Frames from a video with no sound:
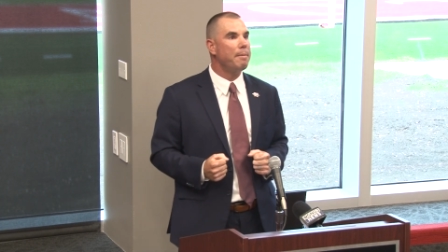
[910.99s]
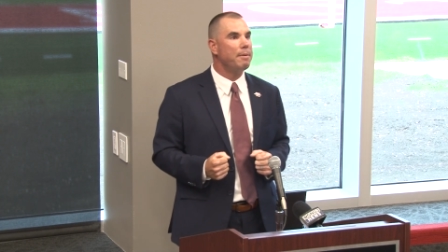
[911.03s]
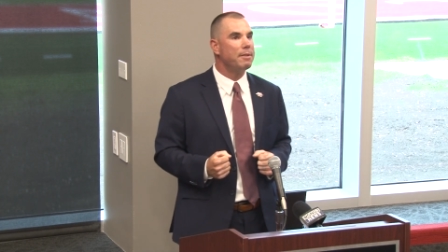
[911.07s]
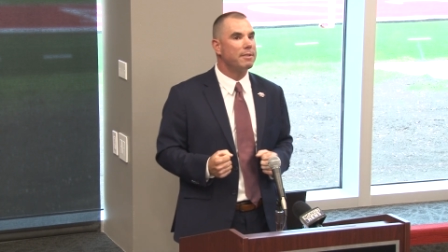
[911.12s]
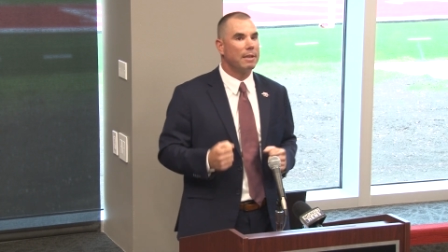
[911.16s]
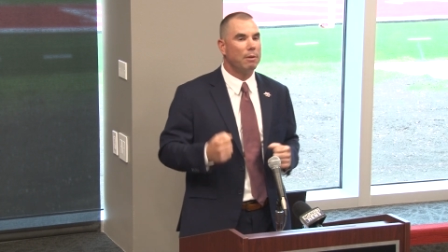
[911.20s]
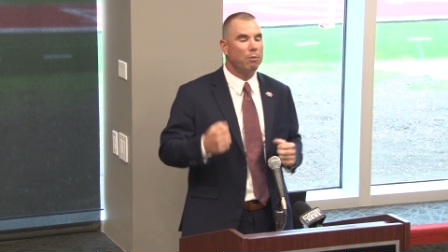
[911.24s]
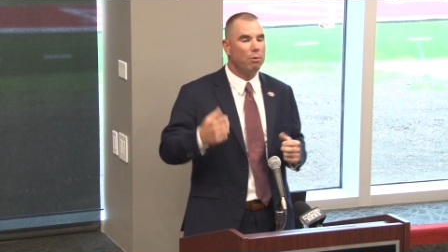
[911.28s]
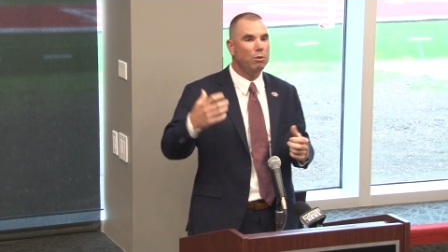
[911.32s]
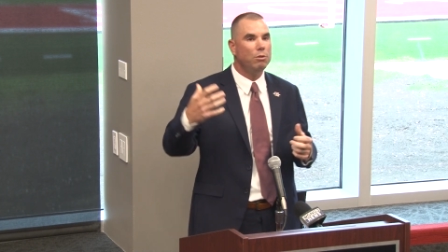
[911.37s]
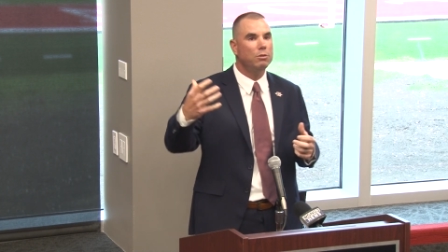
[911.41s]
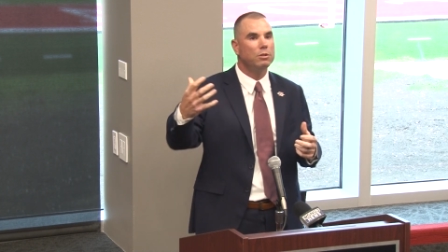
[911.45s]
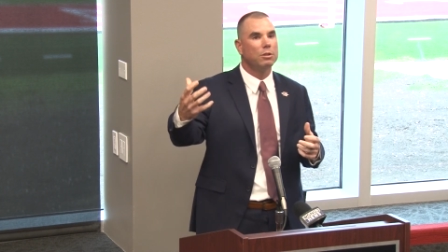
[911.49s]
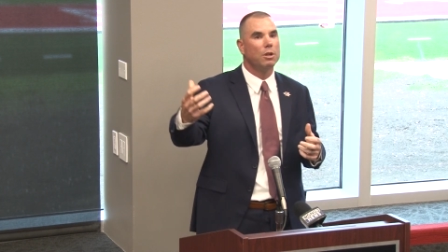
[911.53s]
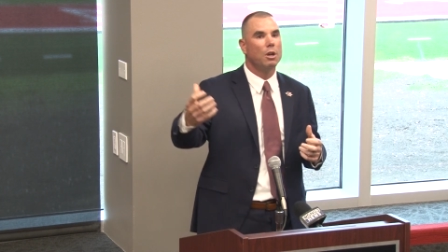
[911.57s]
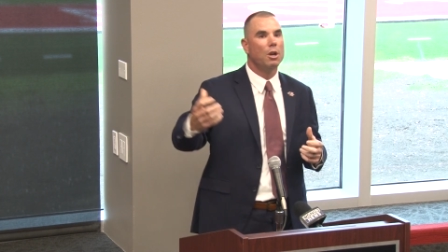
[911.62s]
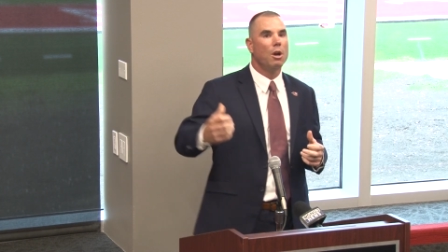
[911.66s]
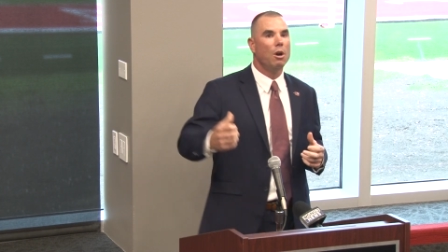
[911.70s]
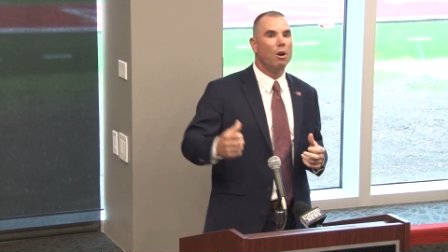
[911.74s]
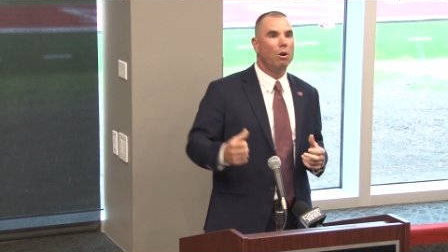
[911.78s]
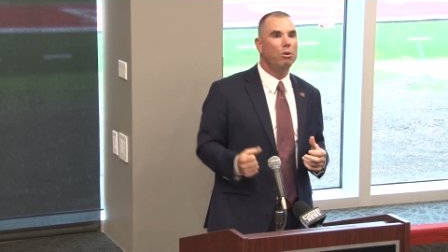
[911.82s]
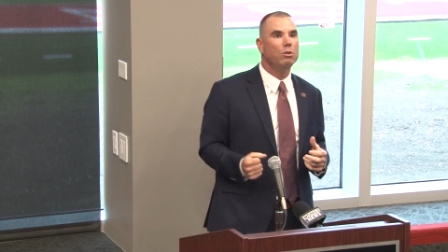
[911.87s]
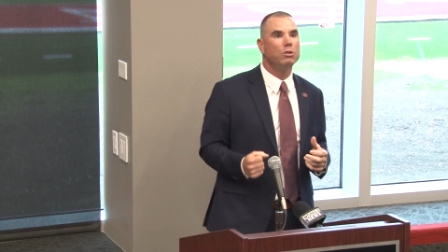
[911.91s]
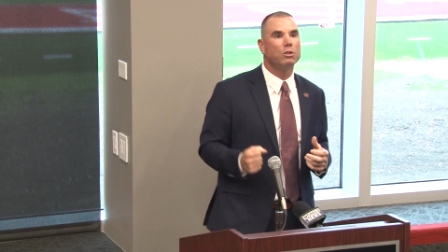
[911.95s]
He said, Well, who's,
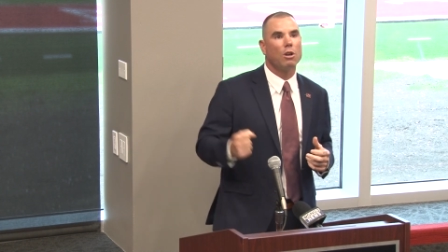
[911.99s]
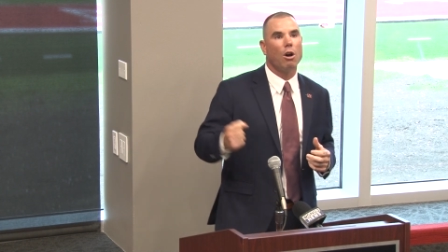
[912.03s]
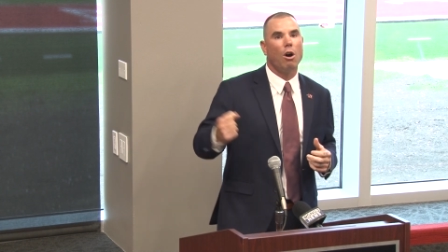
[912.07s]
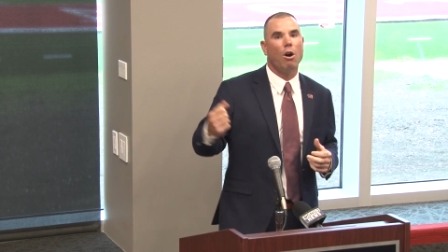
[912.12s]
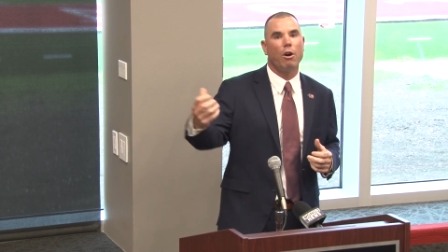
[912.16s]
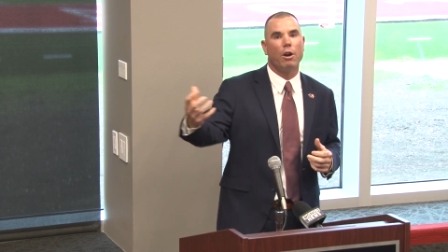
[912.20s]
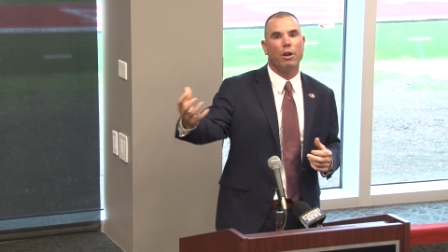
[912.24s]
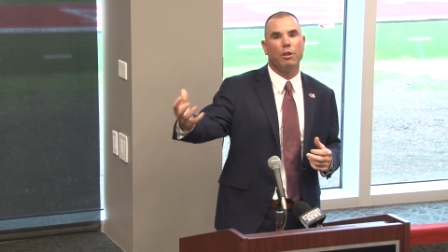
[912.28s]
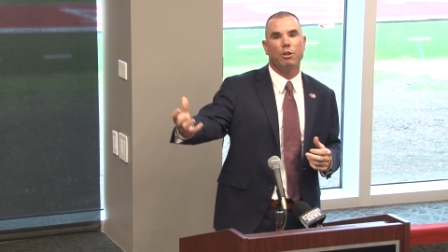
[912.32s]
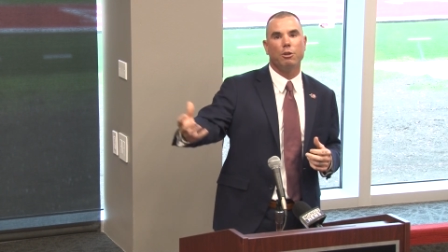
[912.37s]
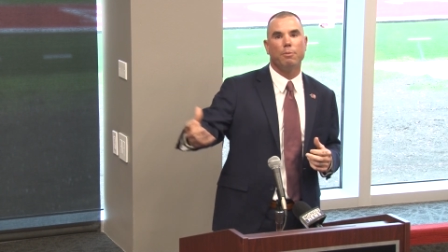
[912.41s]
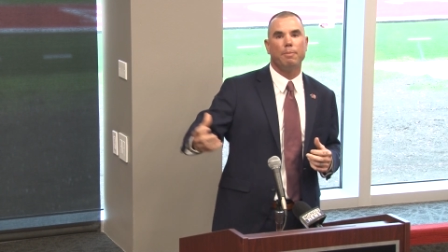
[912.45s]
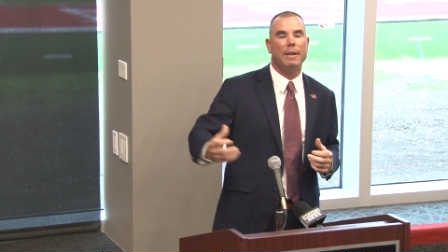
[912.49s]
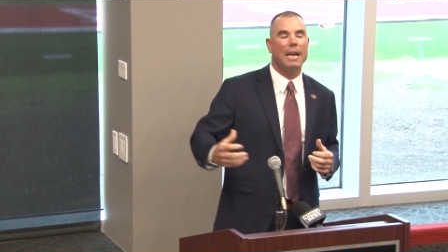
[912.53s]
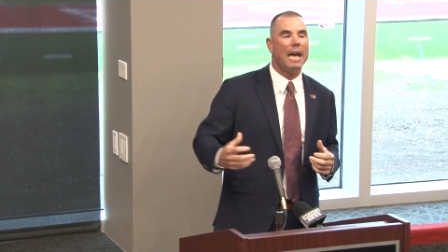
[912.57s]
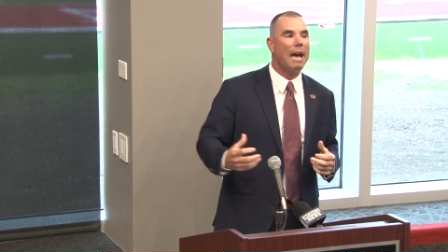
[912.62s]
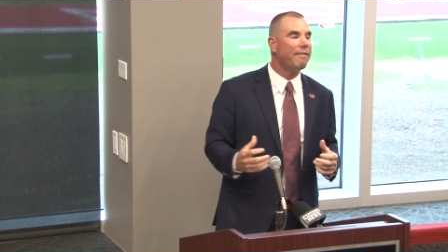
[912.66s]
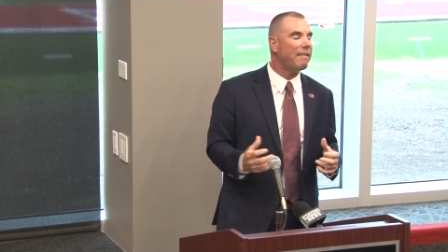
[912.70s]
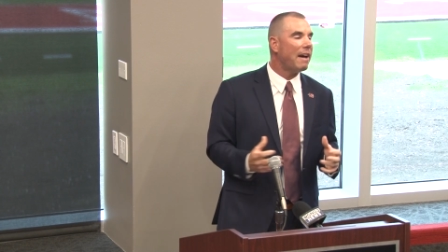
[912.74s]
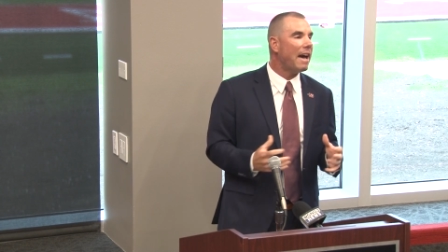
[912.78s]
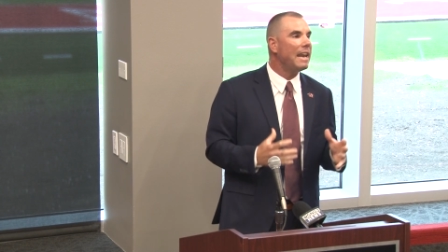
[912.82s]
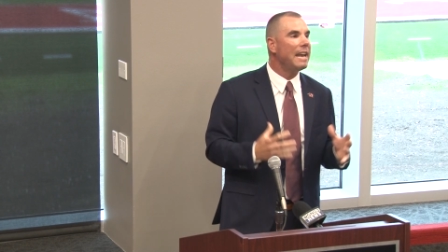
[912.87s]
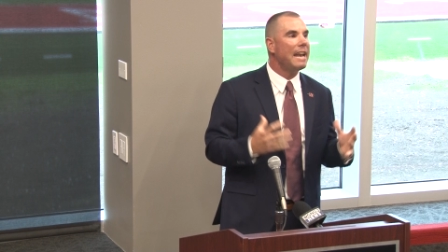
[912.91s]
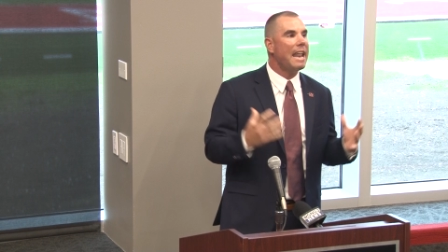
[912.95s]
who's calling on your behalf?
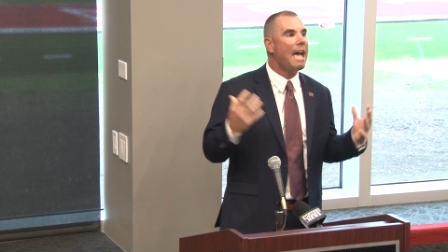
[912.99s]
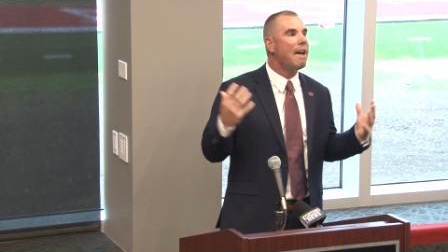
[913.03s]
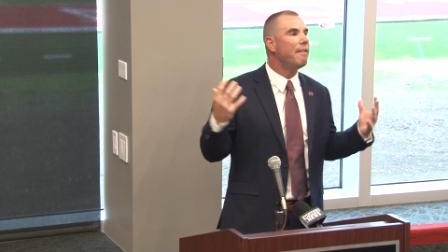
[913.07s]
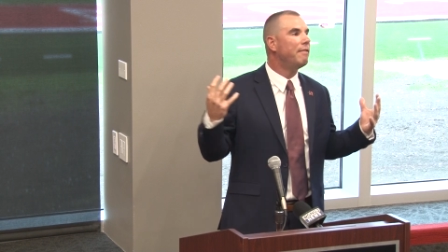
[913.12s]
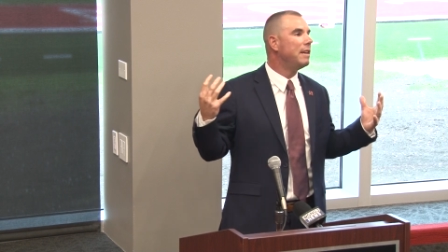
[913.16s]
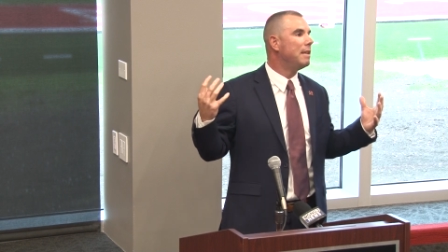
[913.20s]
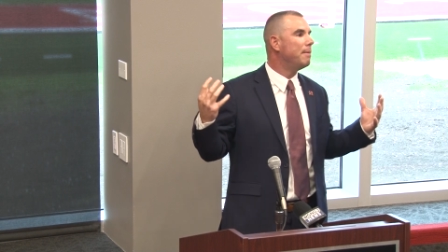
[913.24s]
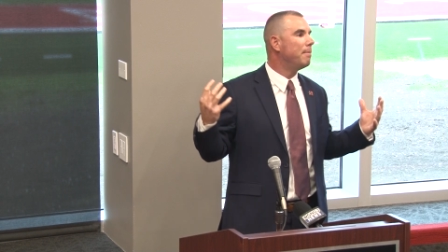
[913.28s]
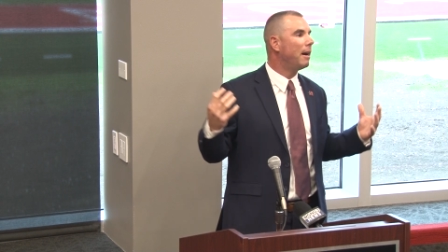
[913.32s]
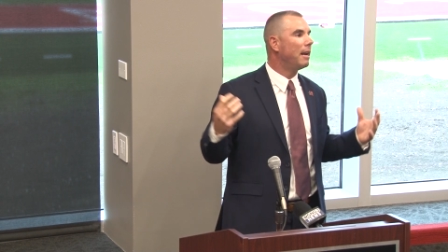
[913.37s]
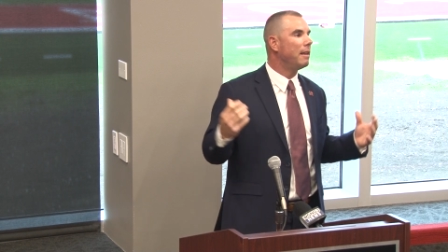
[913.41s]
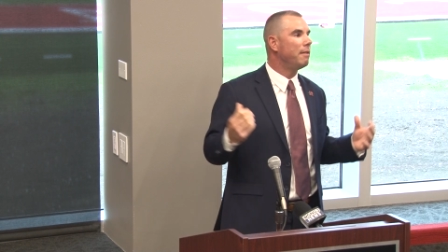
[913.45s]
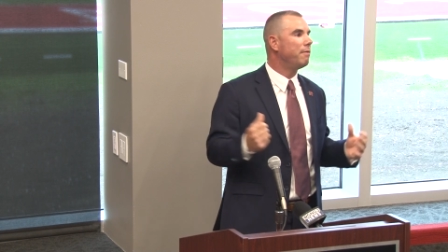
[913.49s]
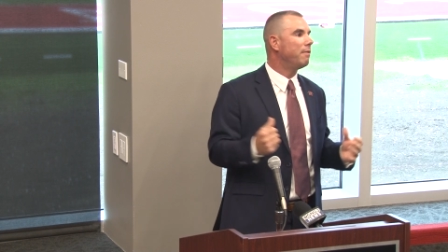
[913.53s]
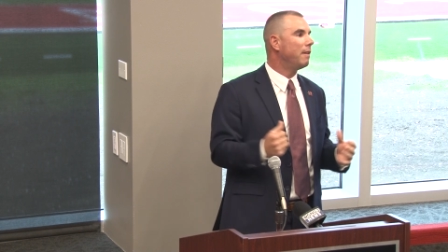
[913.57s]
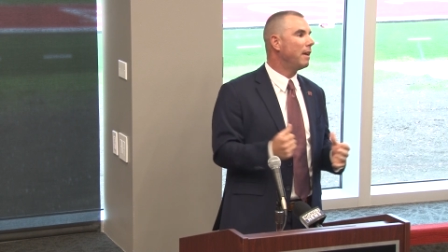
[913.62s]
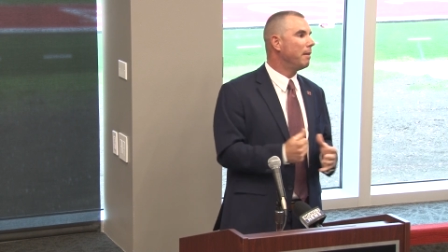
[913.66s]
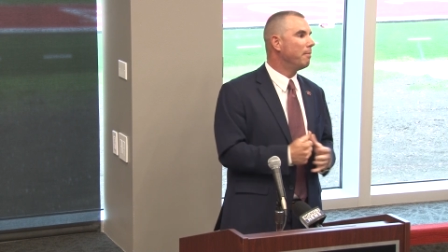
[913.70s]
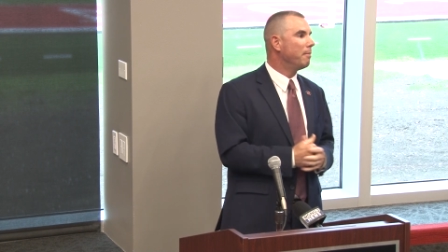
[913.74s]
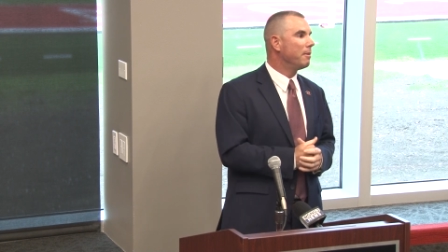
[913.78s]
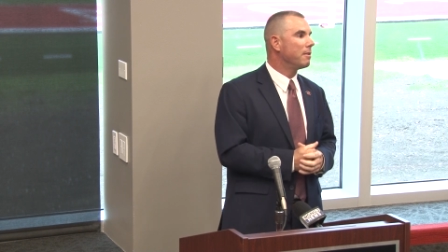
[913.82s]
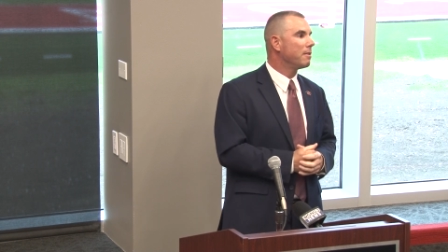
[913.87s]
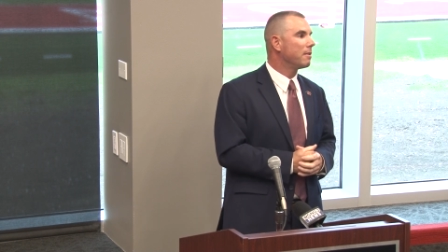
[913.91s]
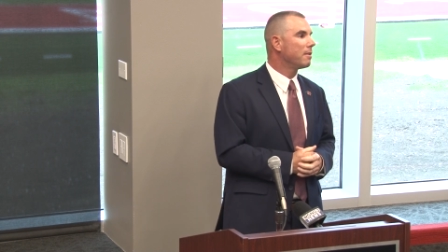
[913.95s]
I didn't have anybody
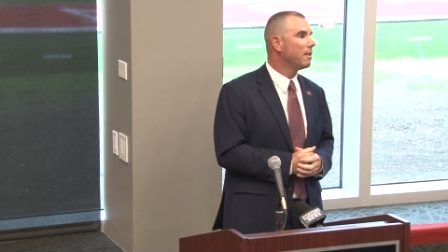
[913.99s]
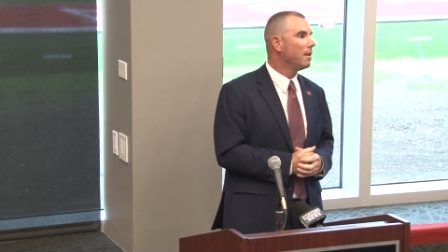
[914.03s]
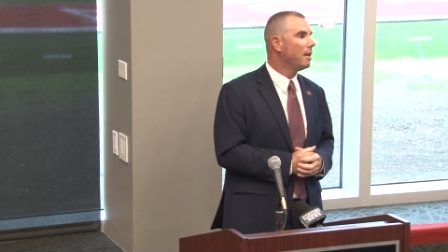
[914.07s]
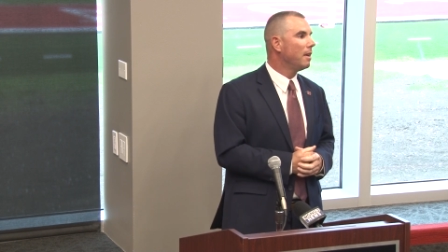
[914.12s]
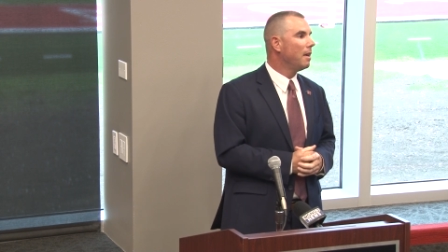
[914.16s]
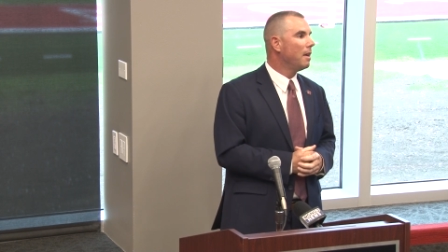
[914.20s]
famous.